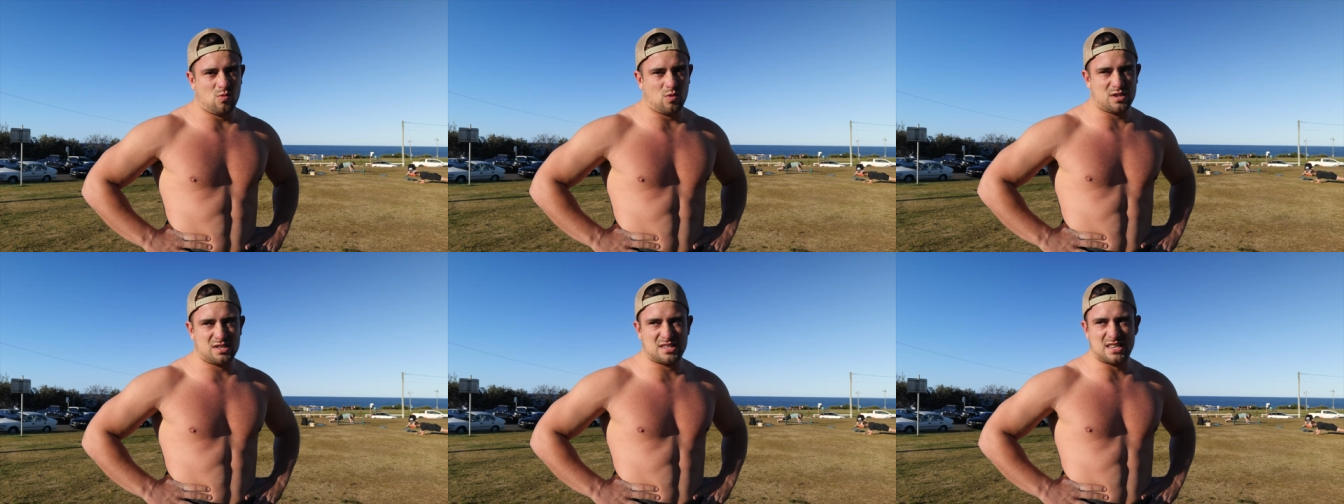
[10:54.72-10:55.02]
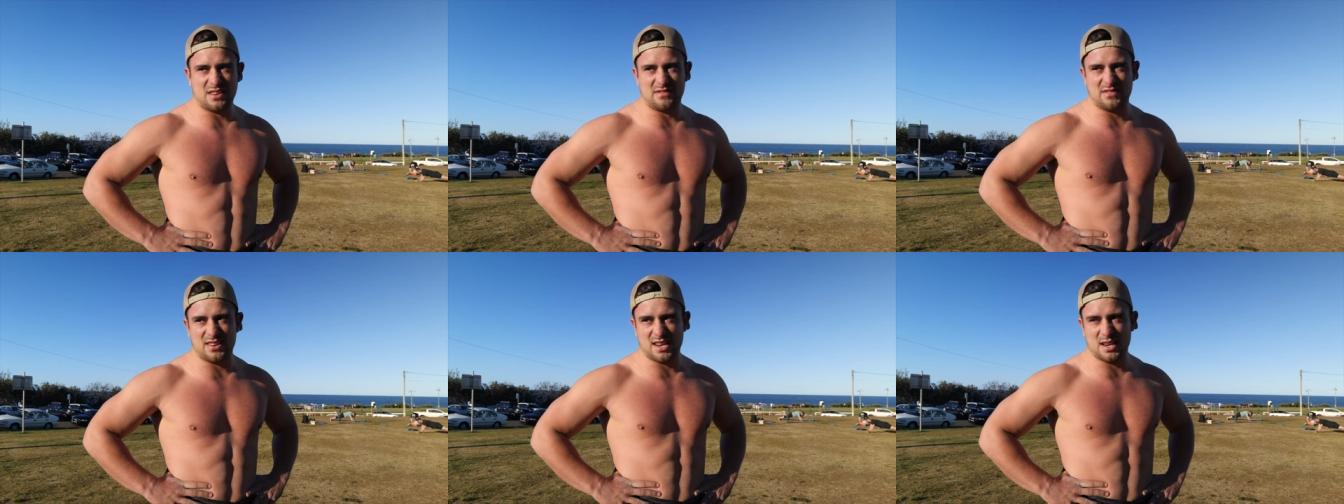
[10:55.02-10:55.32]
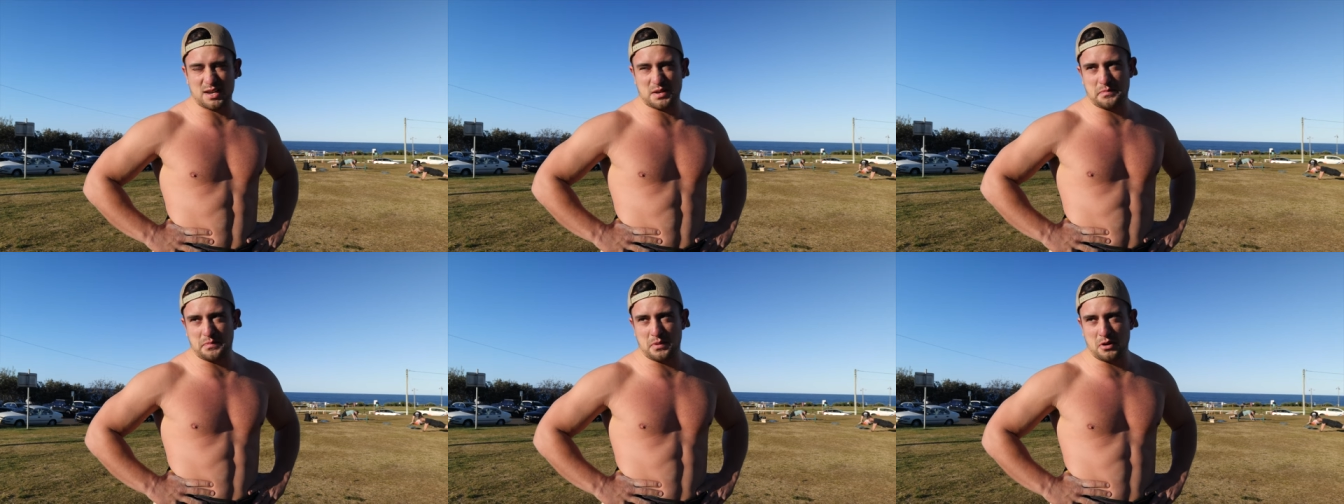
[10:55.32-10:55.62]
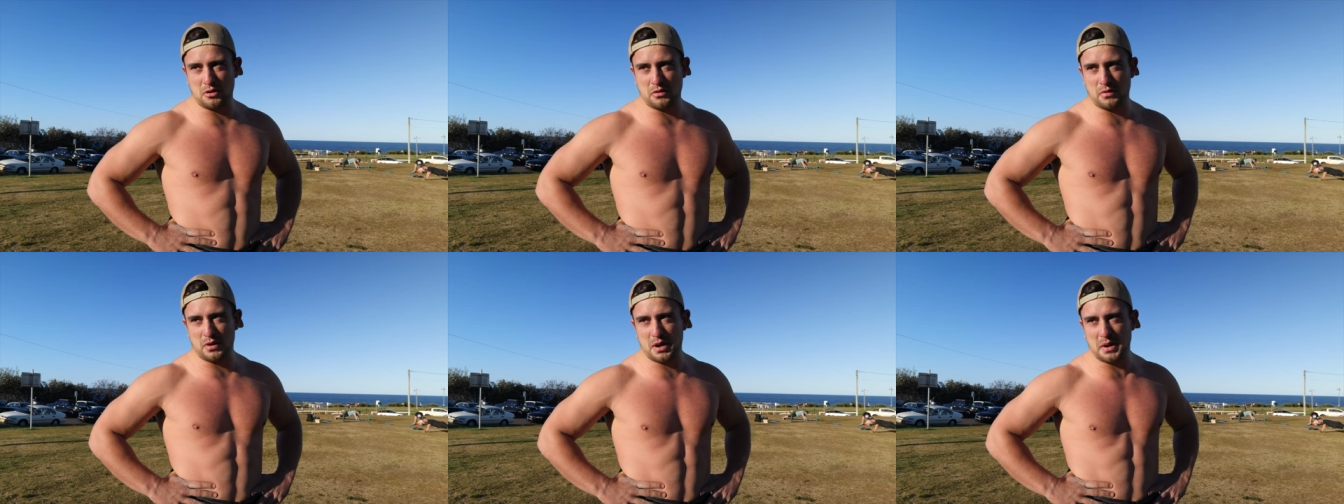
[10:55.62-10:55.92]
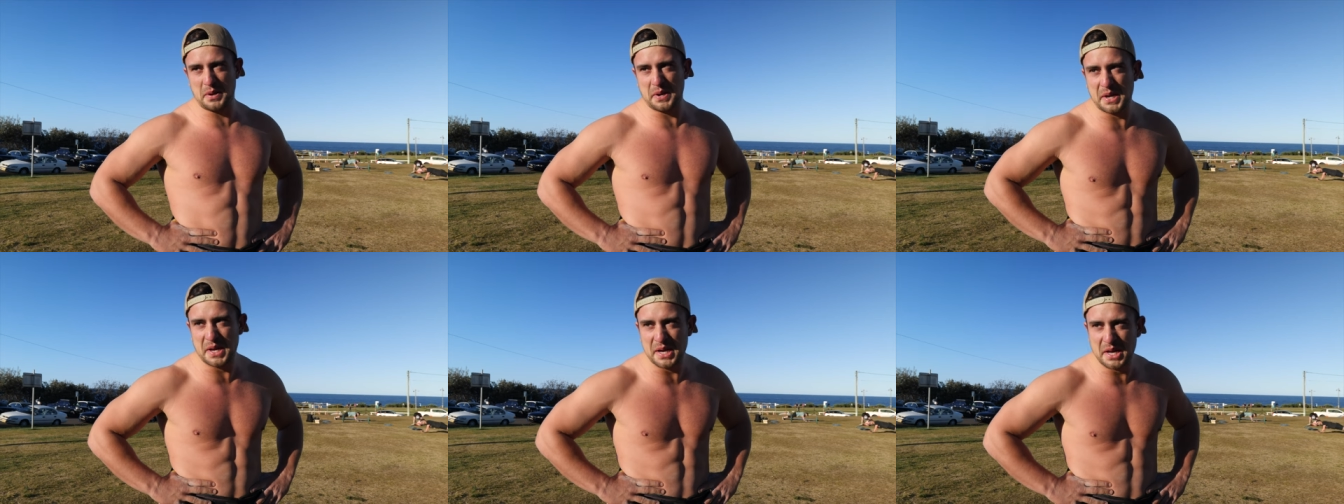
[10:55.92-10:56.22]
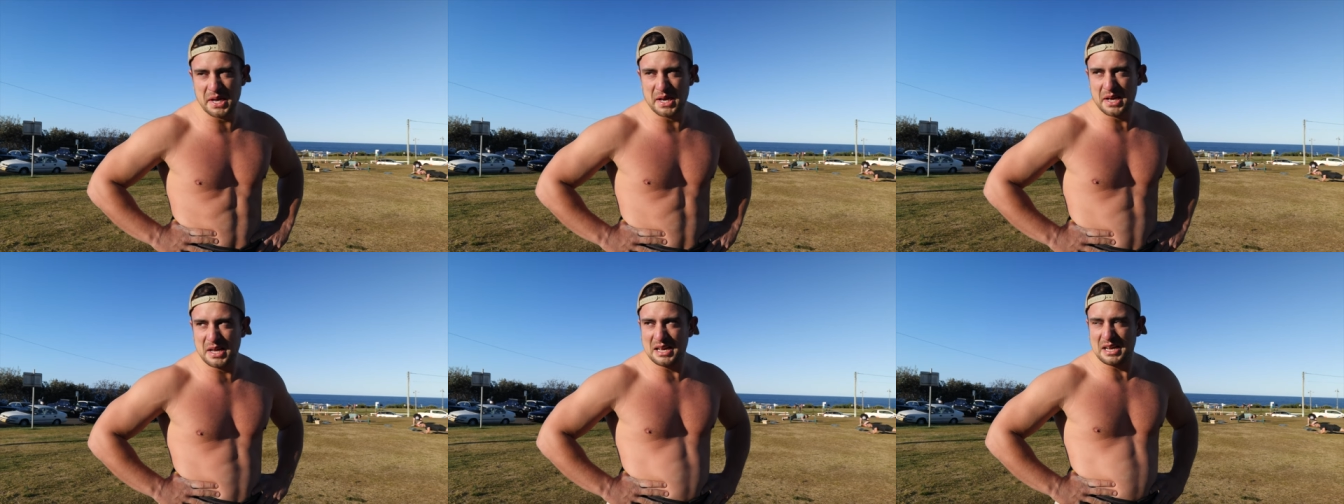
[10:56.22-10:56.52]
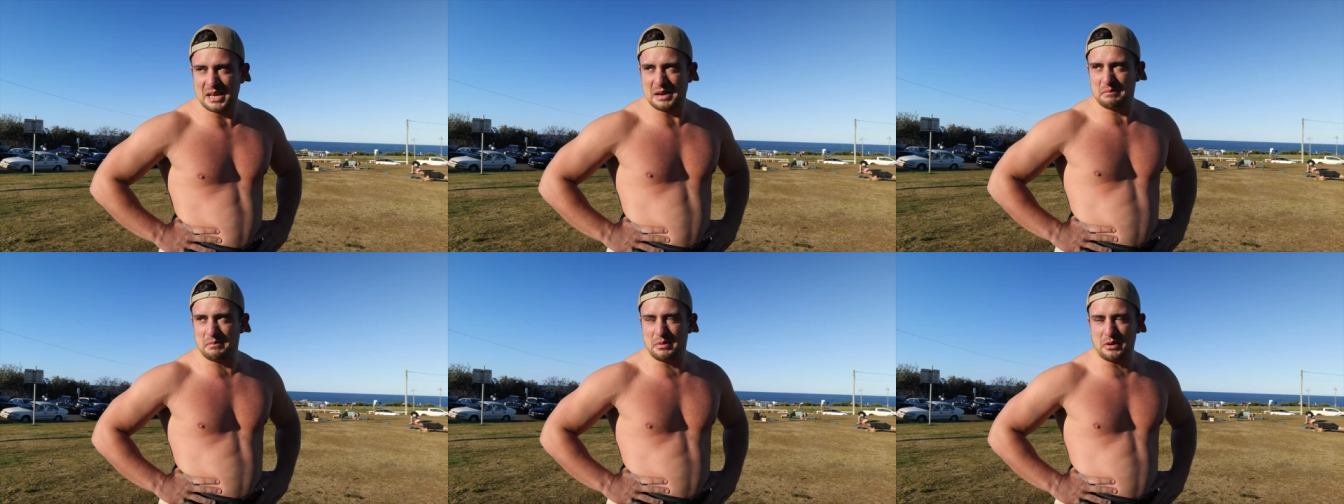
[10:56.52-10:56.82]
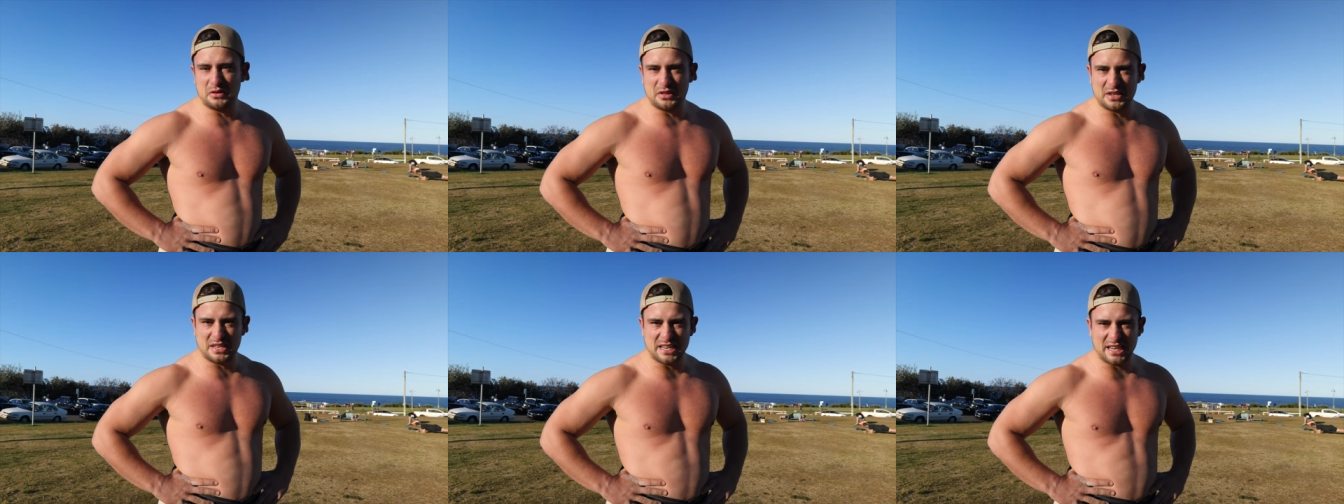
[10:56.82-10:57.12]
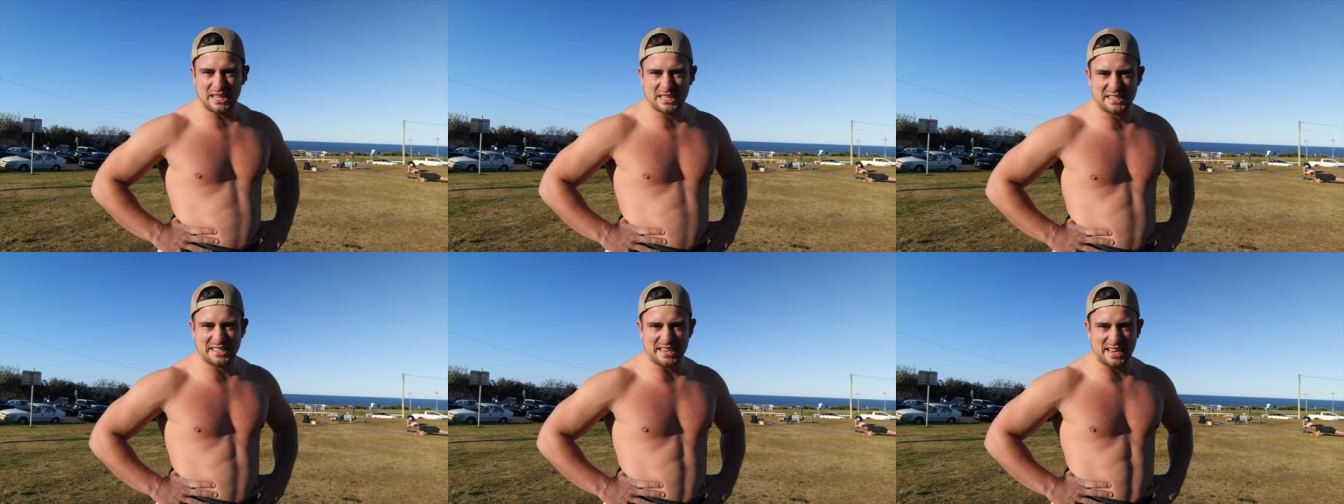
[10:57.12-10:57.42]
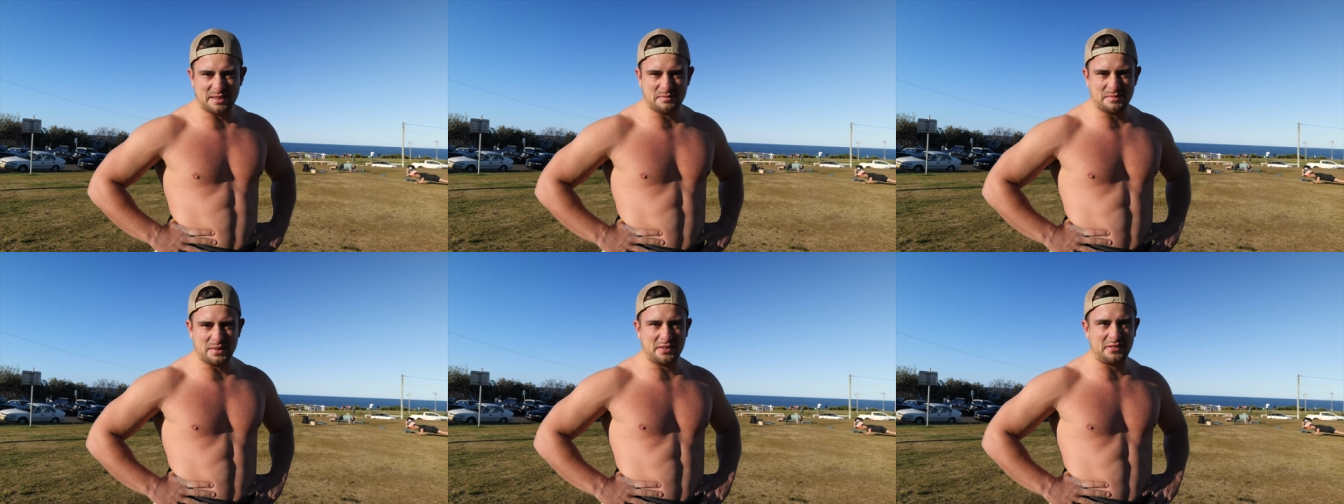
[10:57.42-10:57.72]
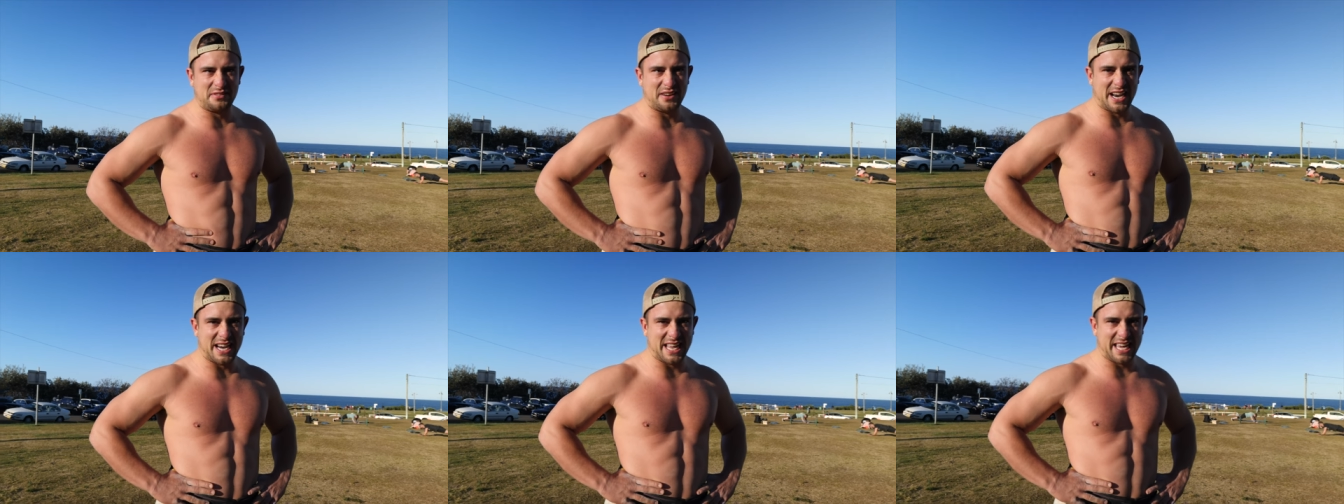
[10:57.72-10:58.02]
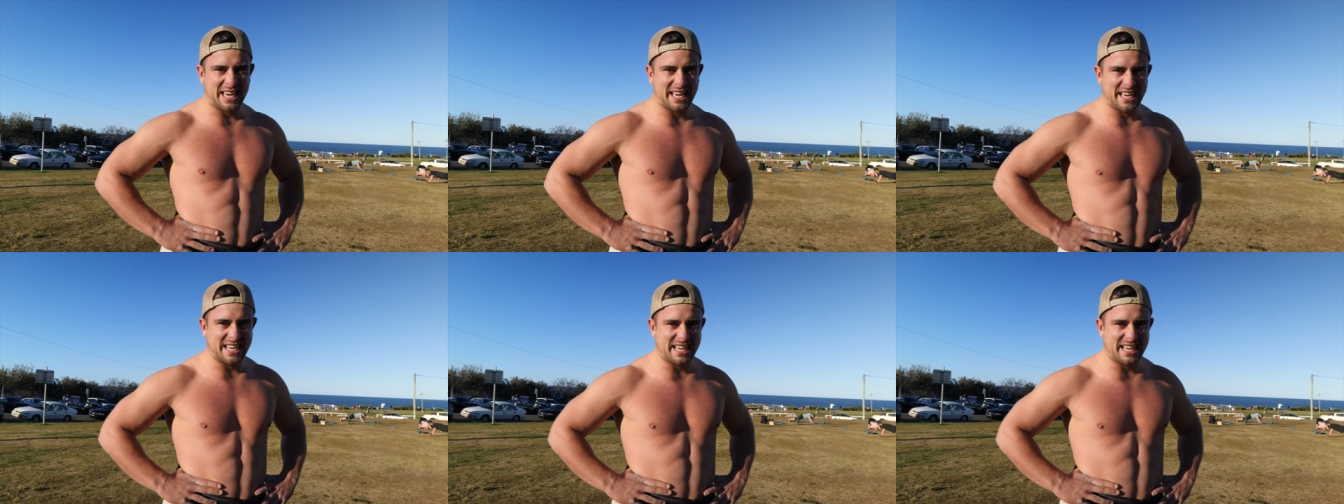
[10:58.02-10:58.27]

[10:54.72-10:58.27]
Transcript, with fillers: Yeah. 170s blew, blew the dust out my fanny.